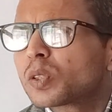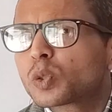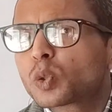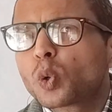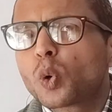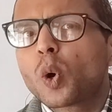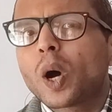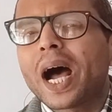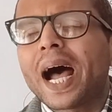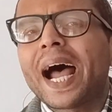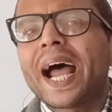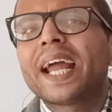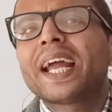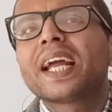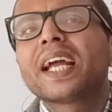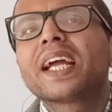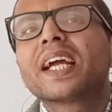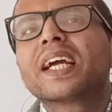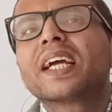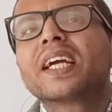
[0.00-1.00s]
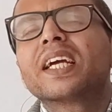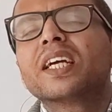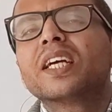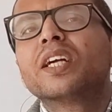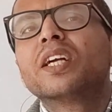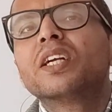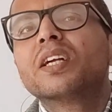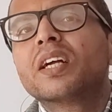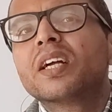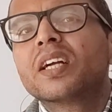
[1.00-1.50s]
So I
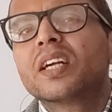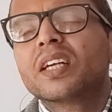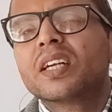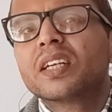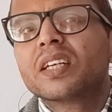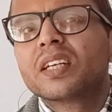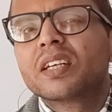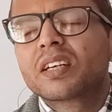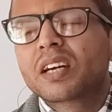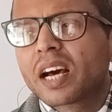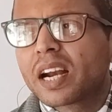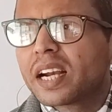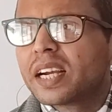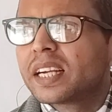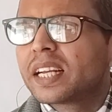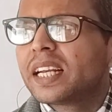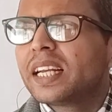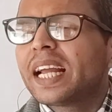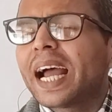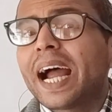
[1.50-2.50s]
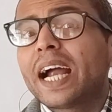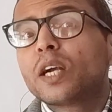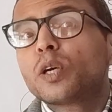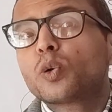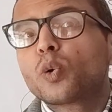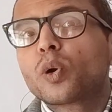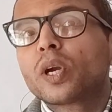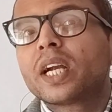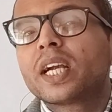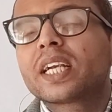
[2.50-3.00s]

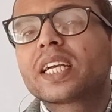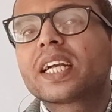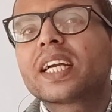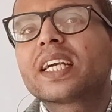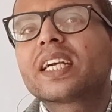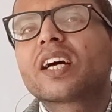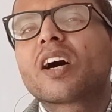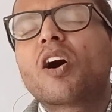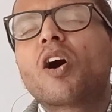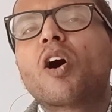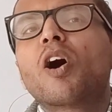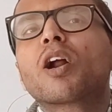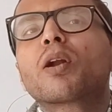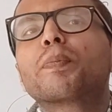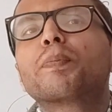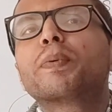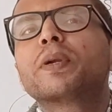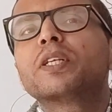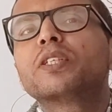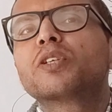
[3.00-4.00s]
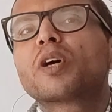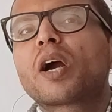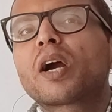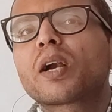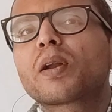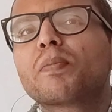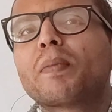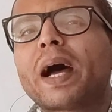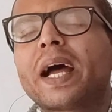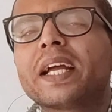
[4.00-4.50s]
donated or
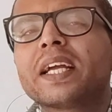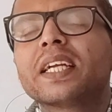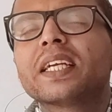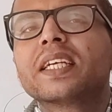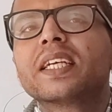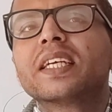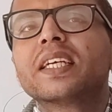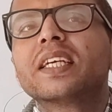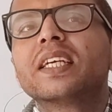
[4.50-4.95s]
preserved my